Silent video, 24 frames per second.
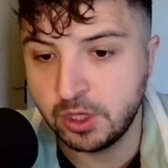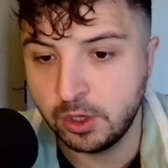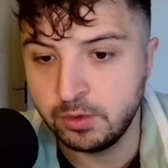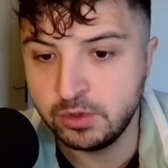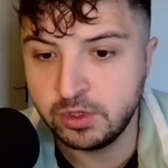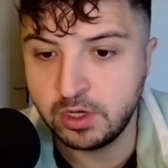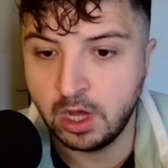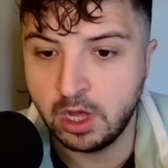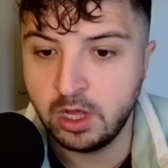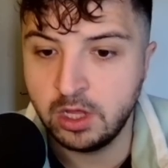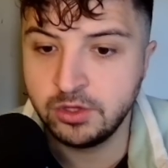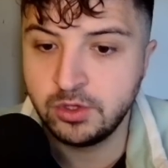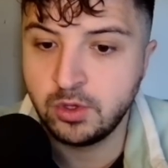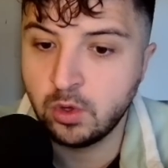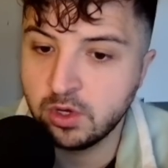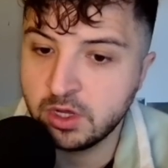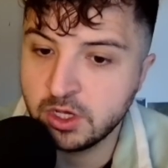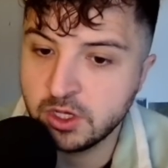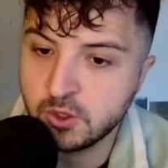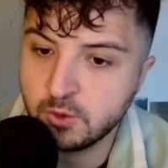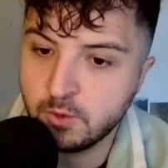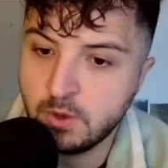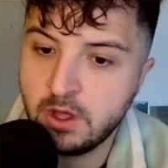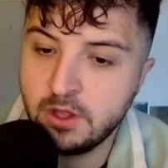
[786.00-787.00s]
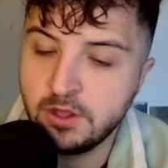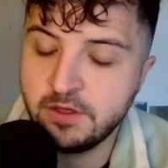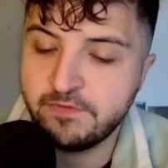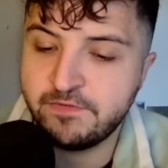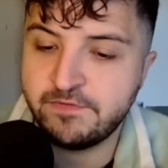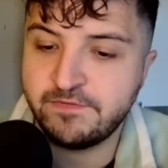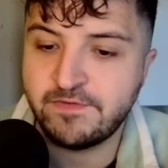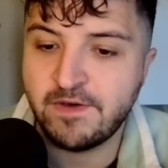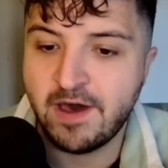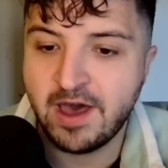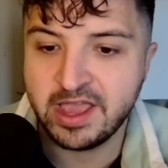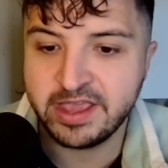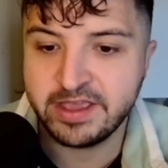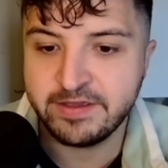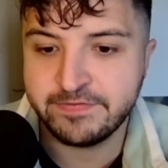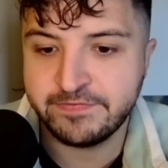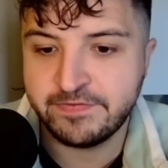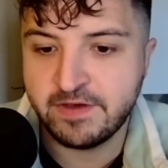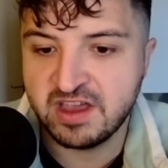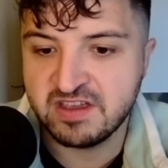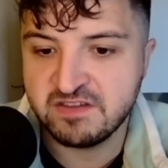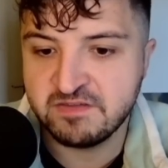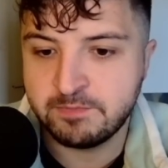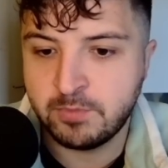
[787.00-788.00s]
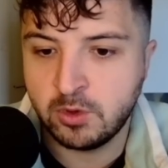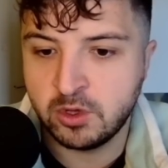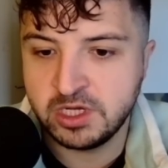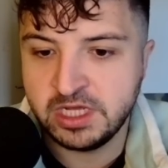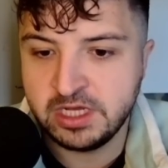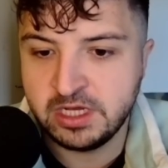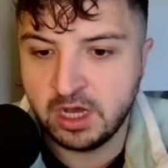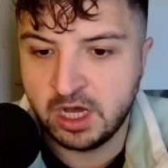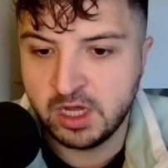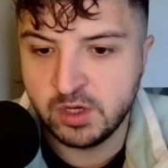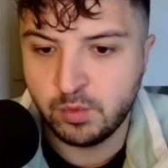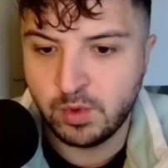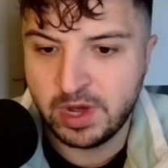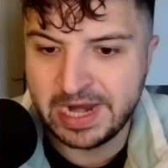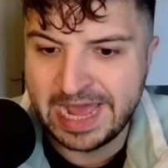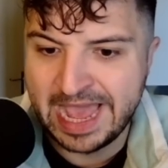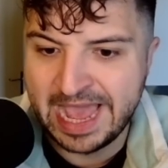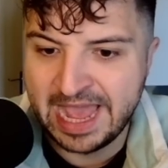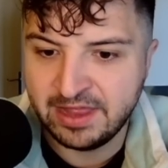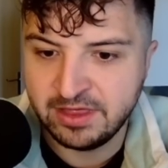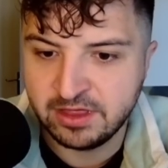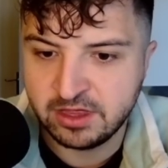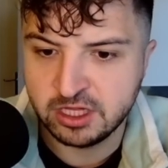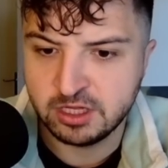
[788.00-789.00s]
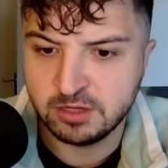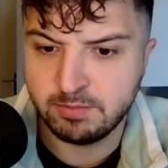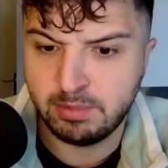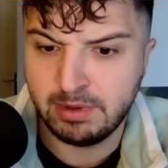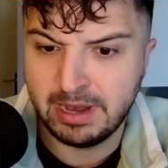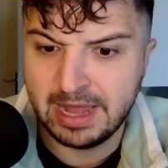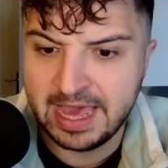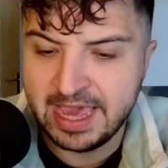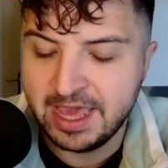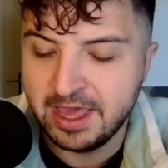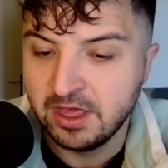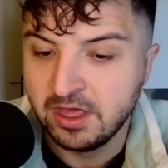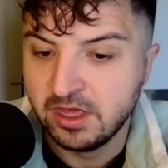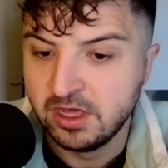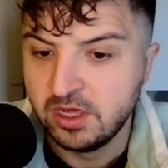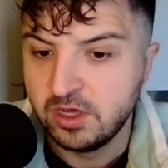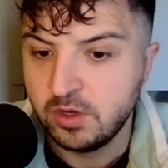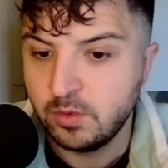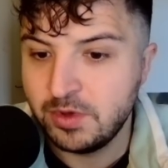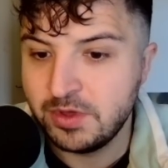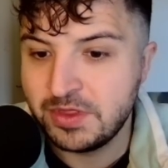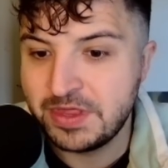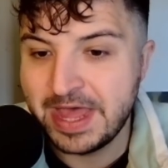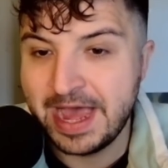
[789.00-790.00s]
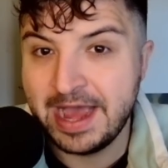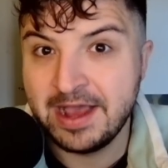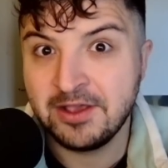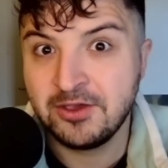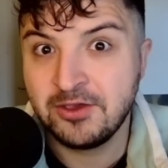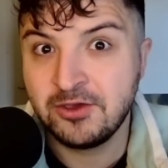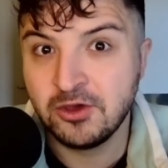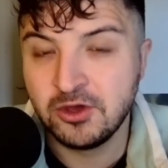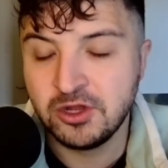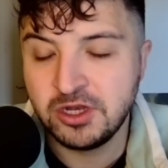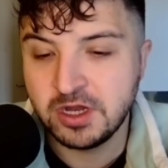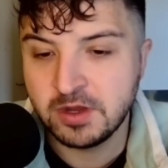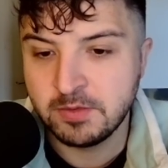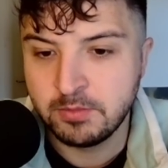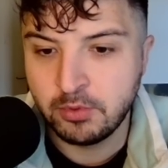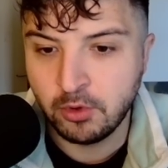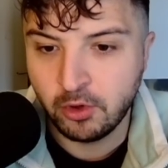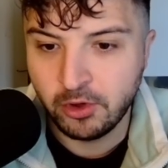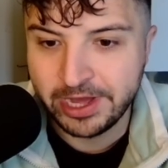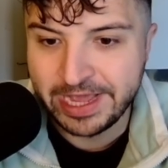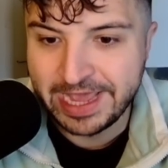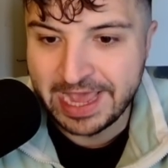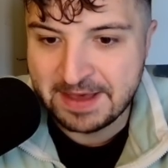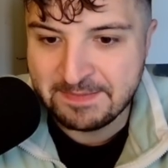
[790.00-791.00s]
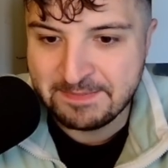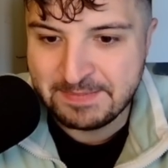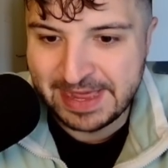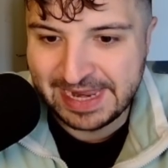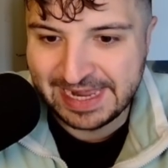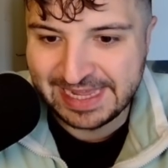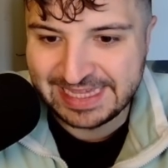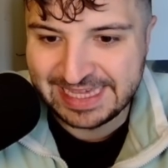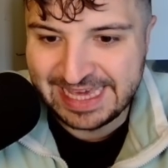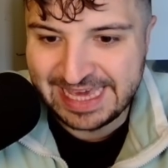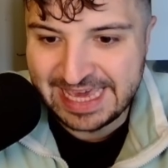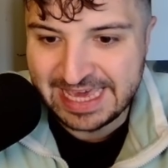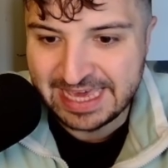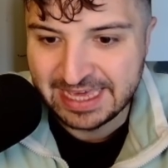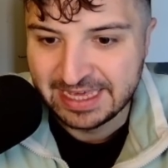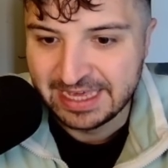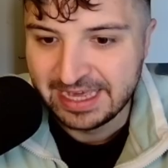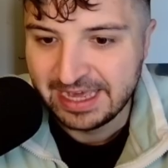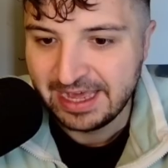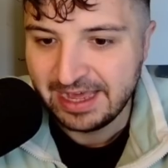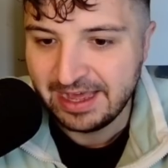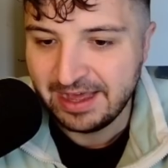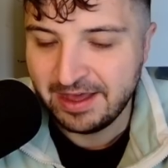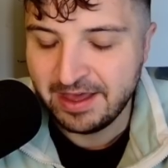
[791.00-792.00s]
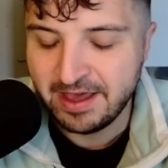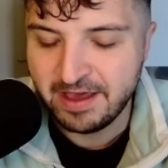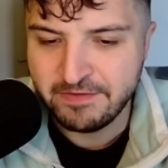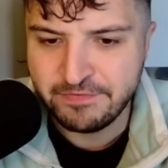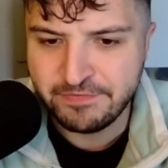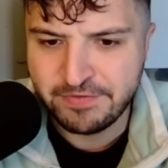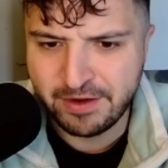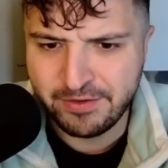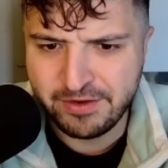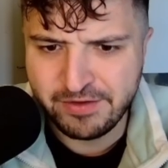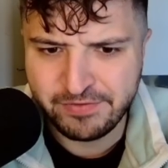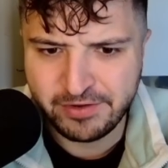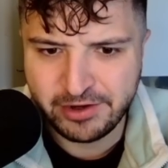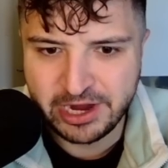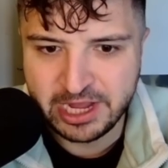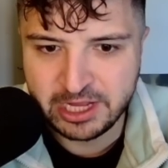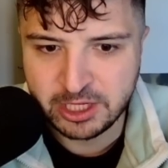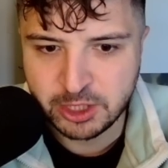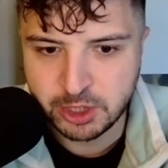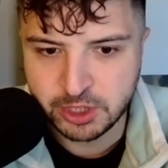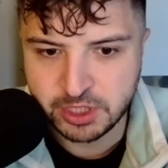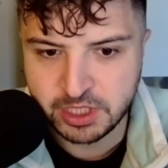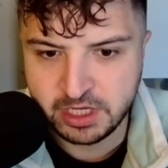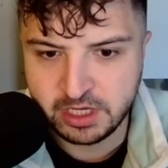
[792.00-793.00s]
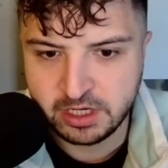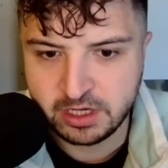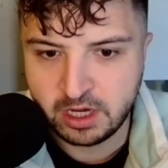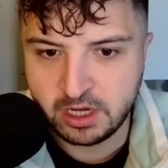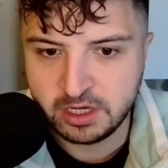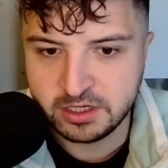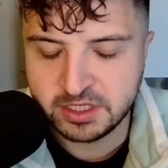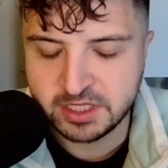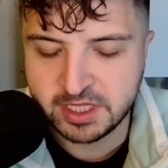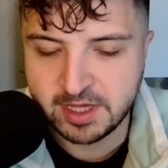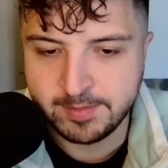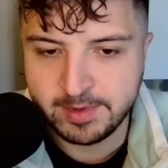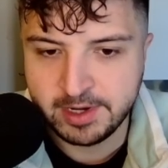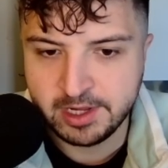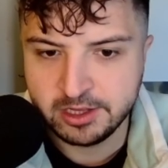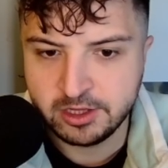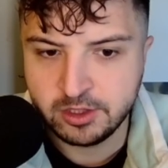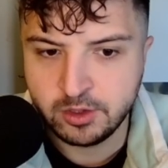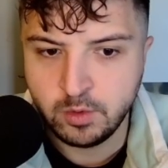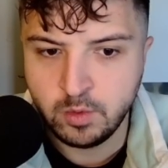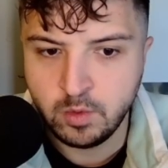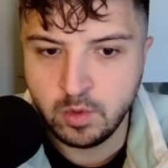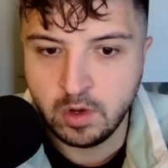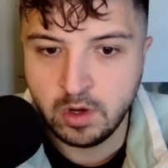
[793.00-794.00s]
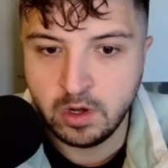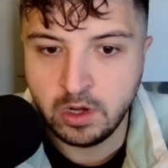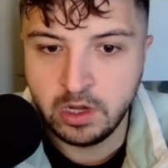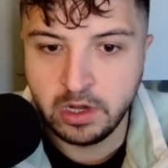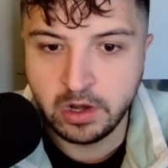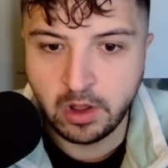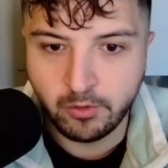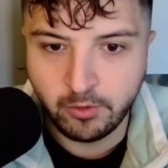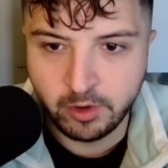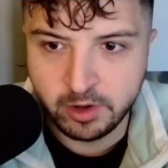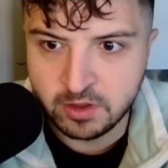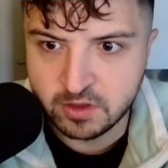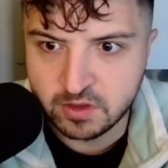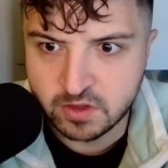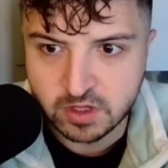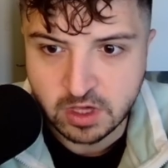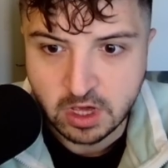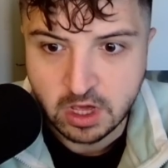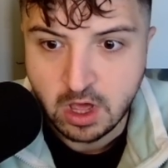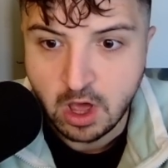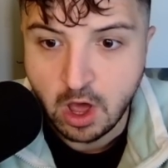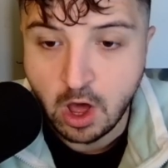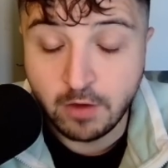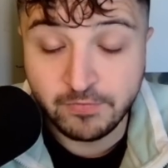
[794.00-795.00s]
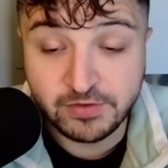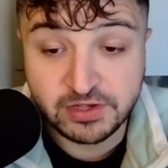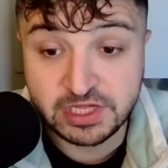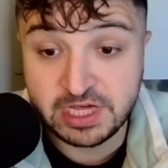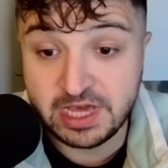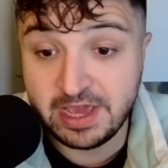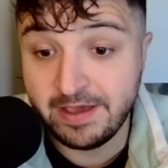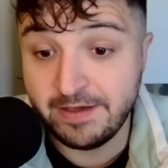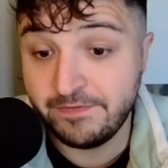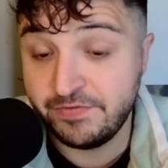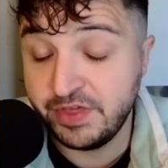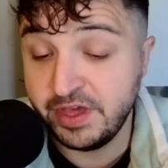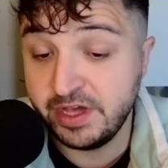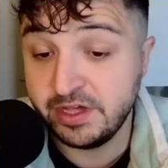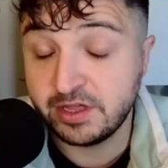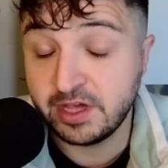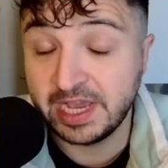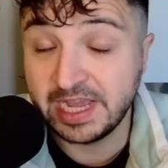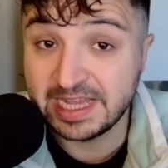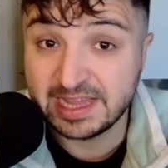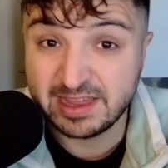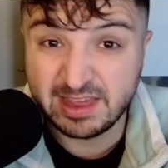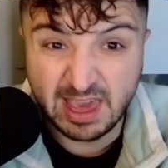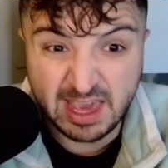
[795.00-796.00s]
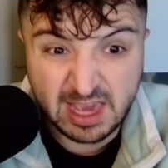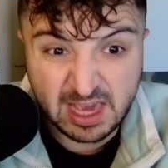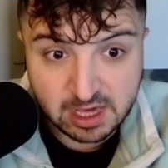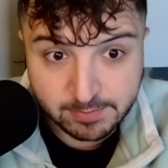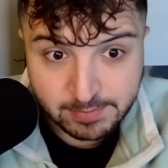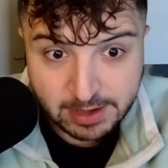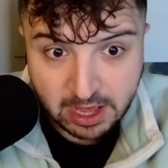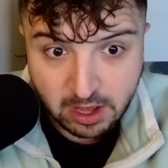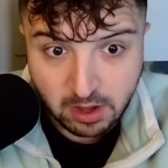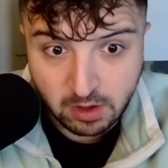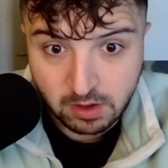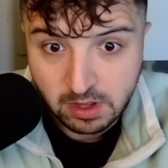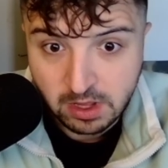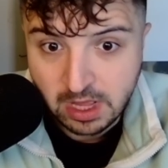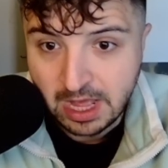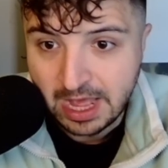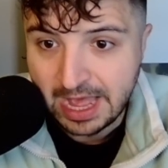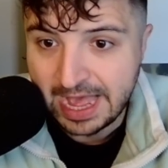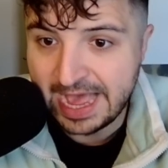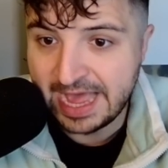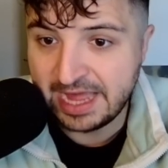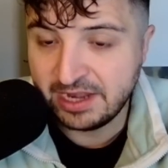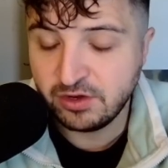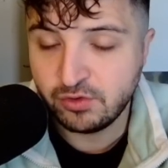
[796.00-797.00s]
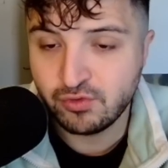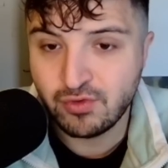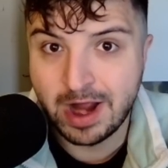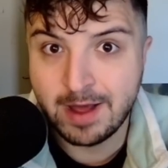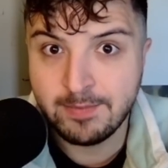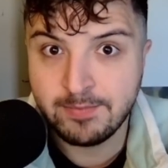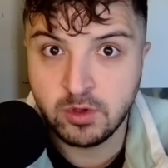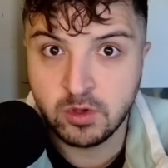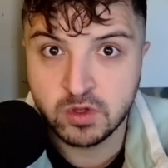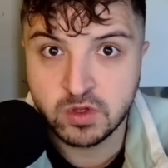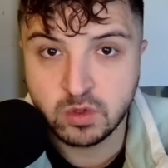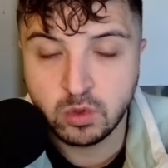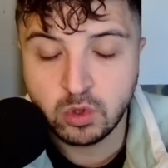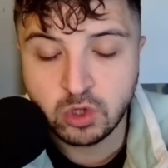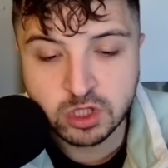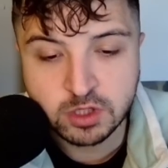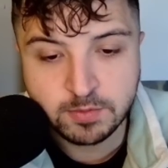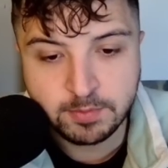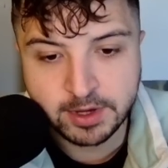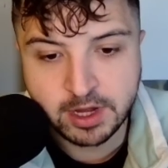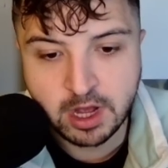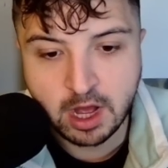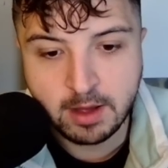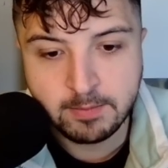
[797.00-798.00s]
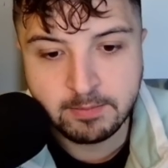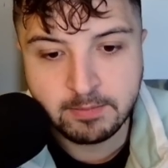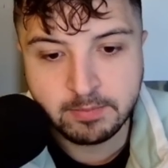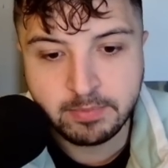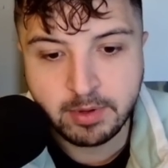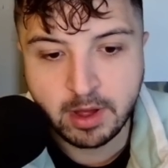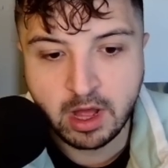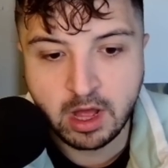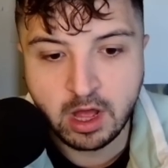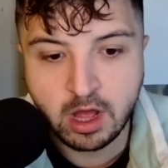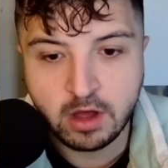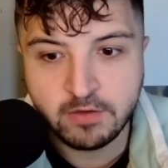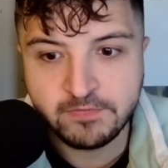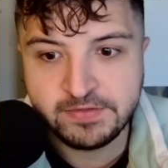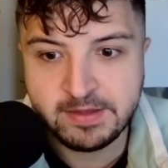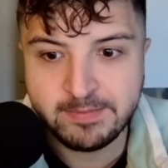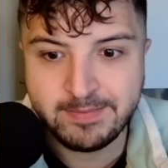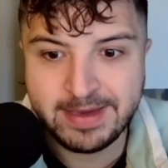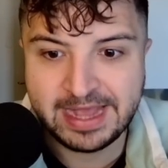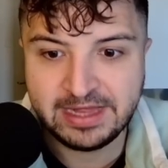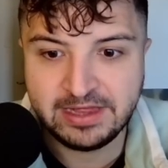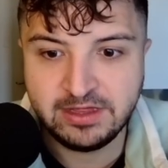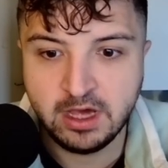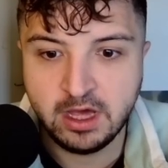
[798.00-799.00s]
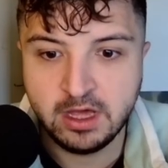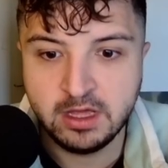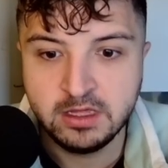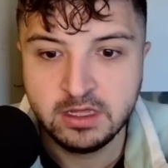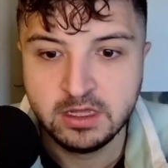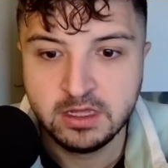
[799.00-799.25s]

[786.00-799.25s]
Guard Dog as well, the 5/5 bodyguard when it enters play with that good boy ability. Very, very interesting card, similar to Lawrence. Obviously, if things like Tinkerbell and Grab Your Swords become part of the meta,